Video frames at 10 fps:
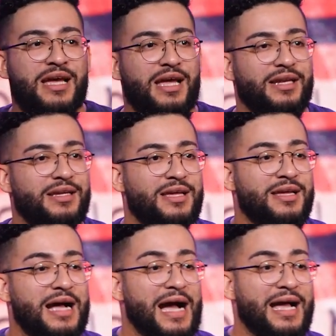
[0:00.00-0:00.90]
And
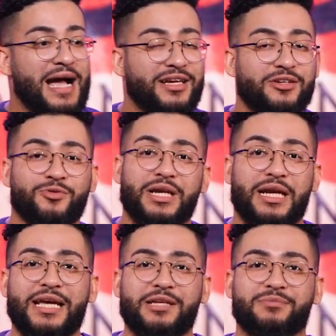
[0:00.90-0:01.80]
I, I can
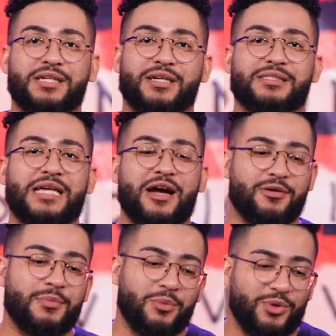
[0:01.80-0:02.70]
relate, because I
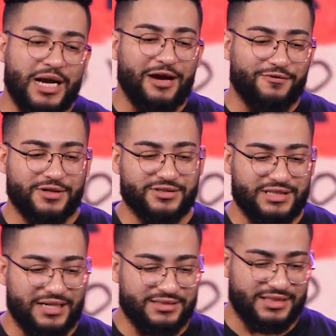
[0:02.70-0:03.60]
remember when I first
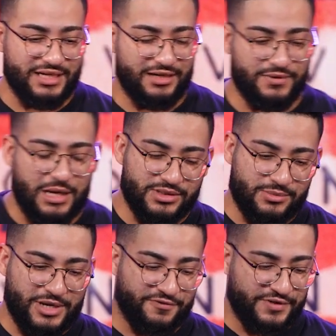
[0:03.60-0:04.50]
got saved, I was
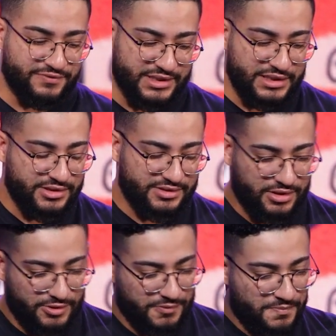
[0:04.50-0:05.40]
about fifteen years
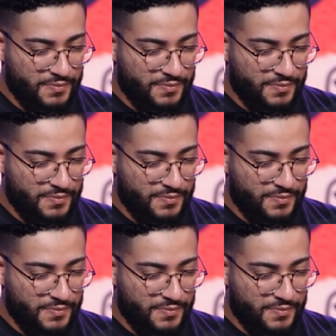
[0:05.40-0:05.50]
old.